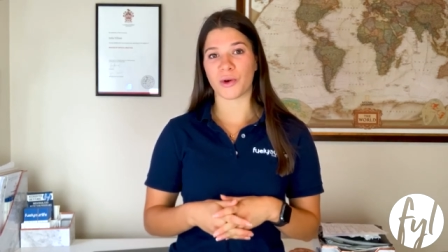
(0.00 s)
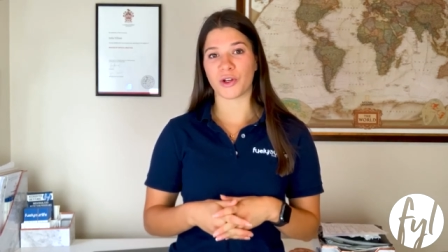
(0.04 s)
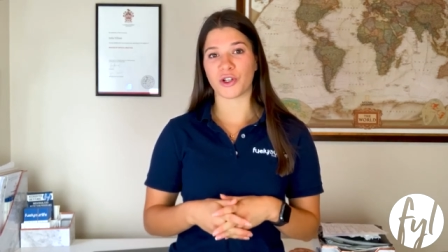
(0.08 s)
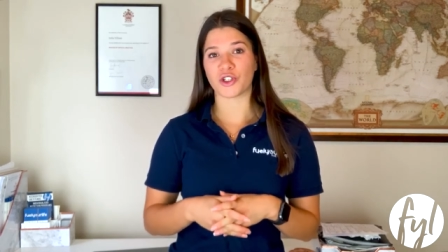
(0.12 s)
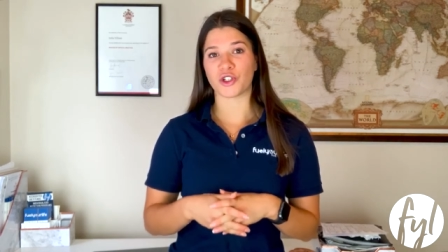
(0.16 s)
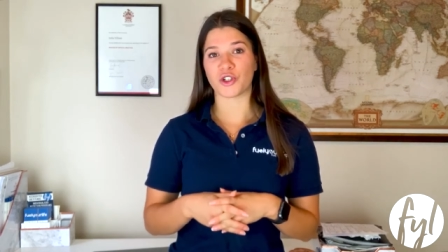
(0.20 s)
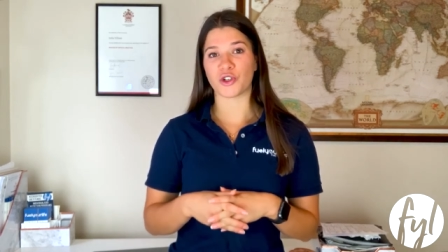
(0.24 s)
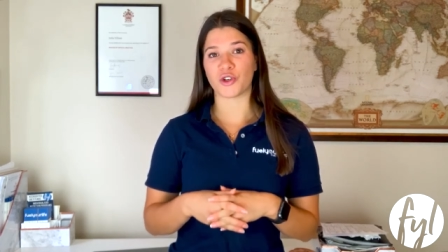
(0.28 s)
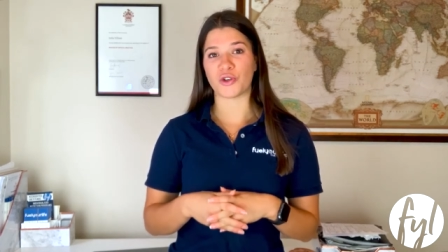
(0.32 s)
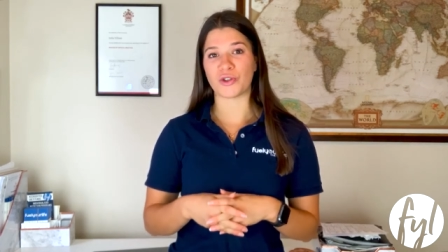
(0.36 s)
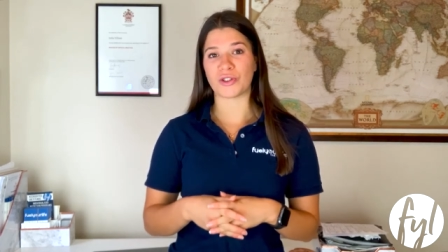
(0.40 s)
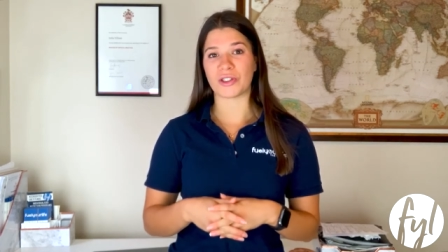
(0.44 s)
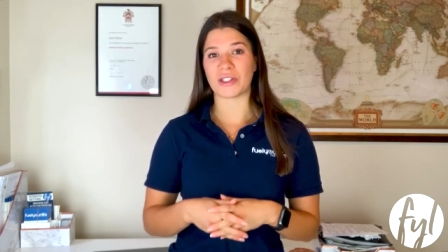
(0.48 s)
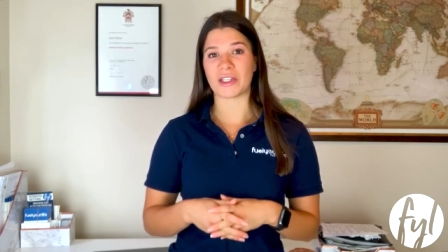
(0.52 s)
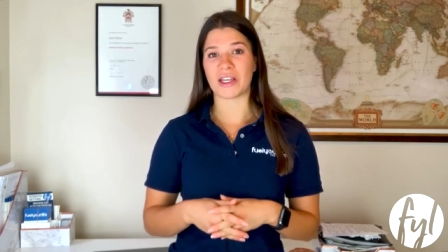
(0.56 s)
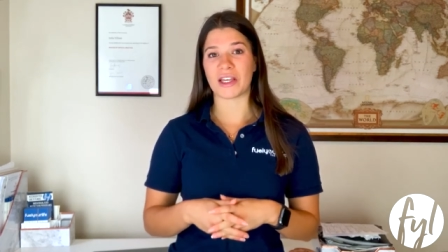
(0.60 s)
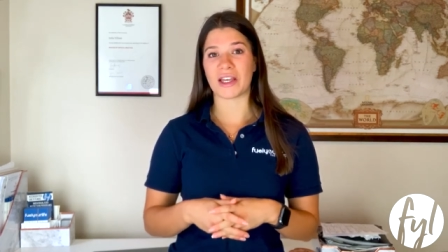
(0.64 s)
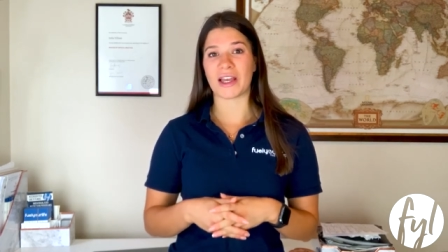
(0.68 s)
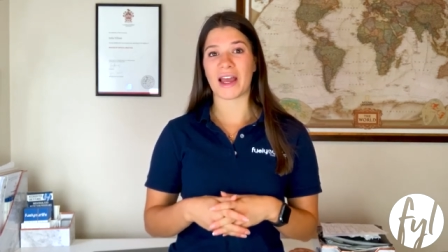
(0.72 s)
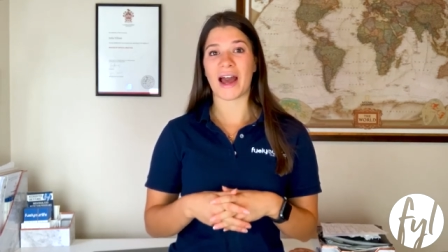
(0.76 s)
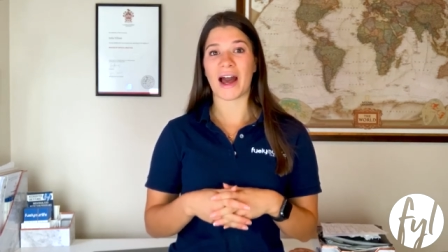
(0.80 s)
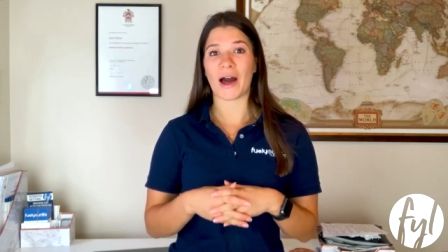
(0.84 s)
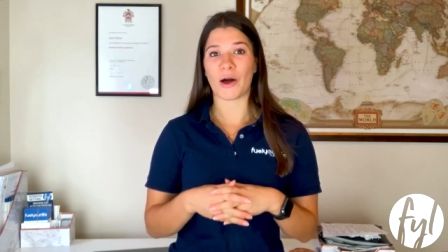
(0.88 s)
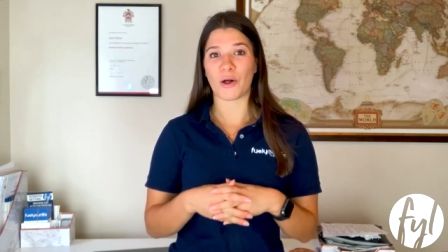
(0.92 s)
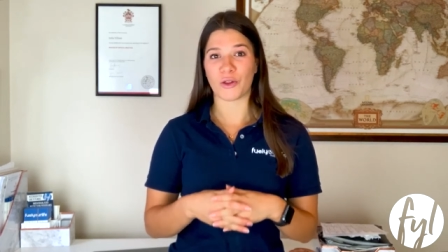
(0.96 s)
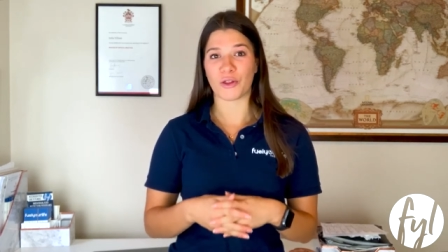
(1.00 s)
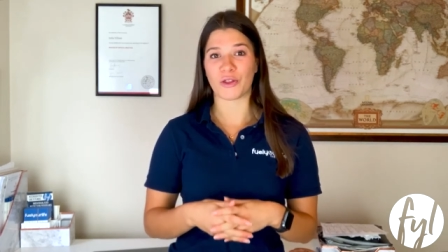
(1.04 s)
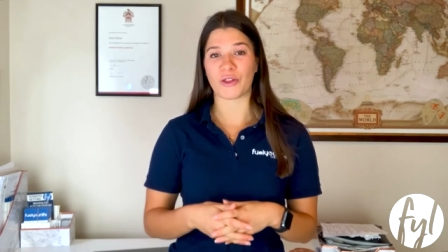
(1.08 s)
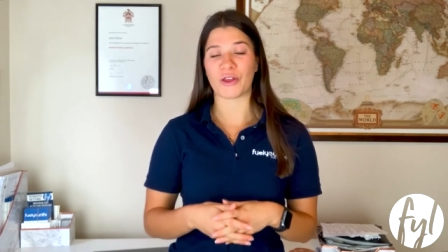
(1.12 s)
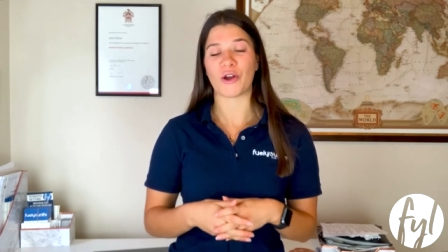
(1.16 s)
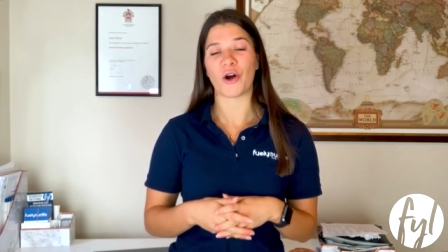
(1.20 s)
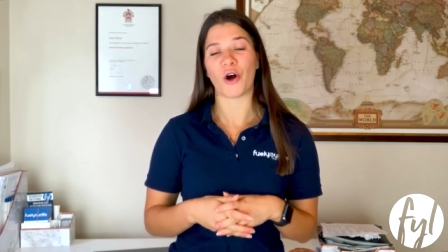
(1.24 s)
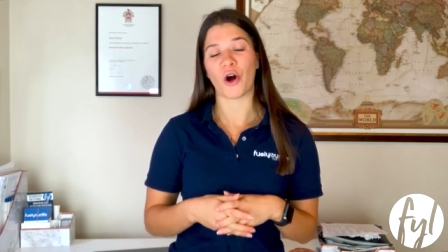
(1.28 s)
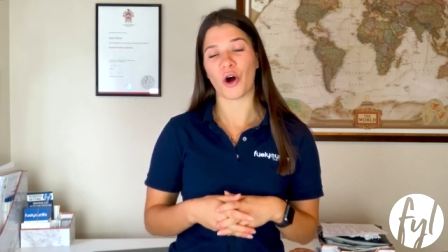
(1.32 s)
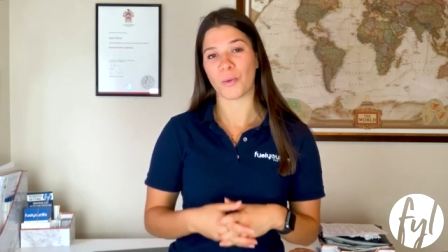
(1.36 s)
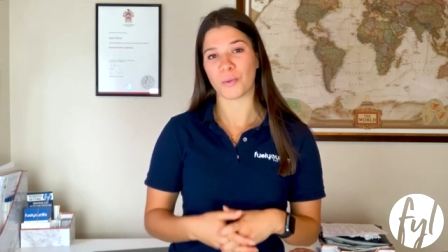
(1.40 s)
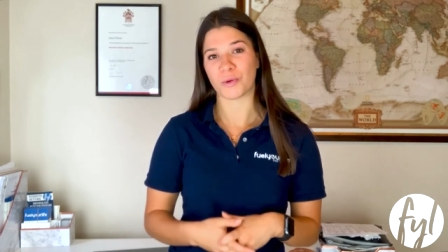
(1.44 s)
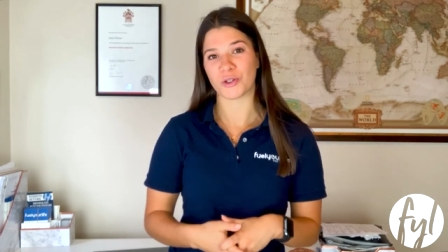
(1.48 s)
choosing healthy
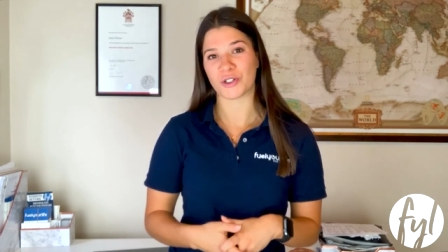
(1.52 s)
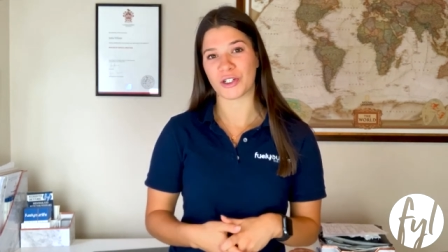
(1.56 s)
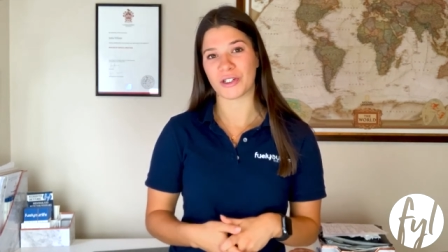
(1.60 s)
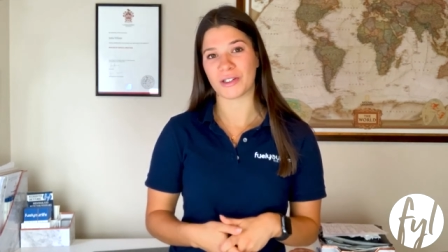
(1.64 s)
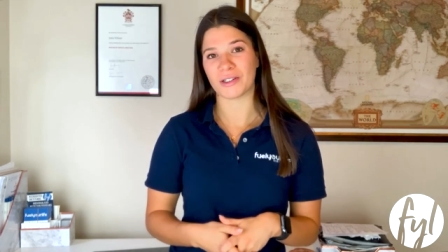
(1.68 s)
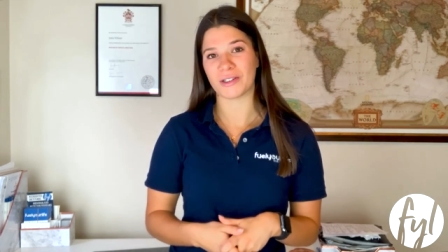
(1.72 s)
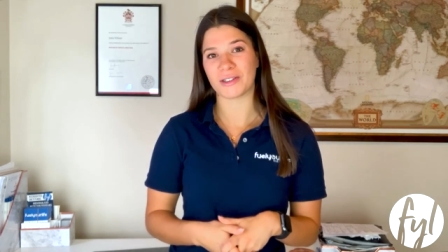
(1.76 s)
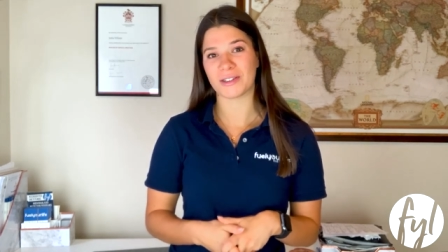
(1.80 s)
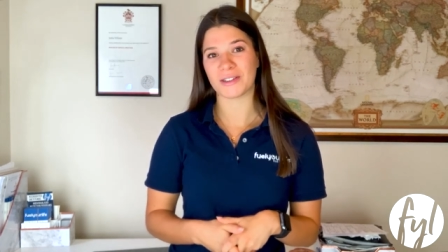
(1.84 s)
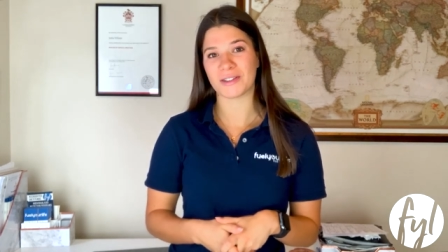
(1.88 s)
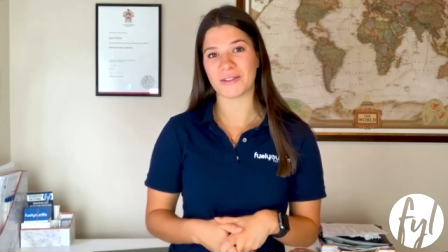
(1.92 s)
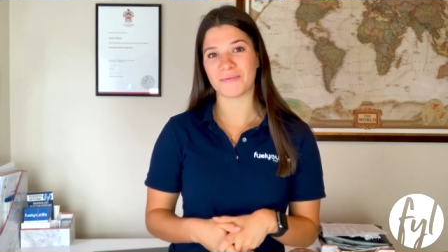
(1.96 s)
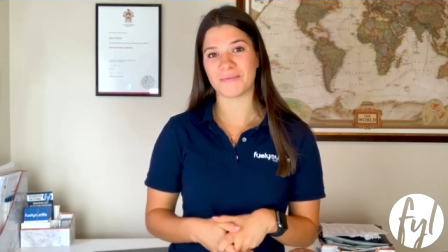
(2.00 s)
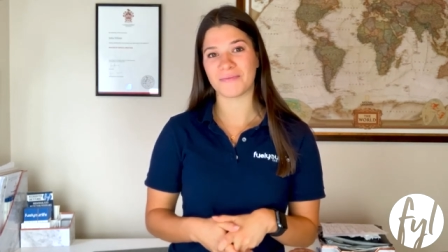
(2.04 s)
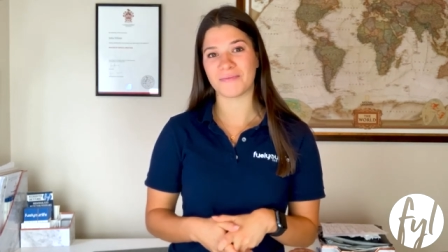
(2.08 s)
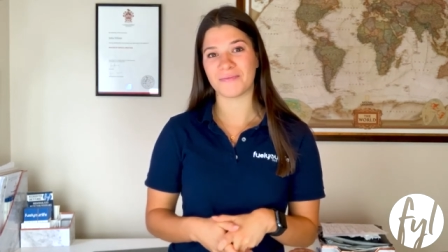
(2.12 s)
options.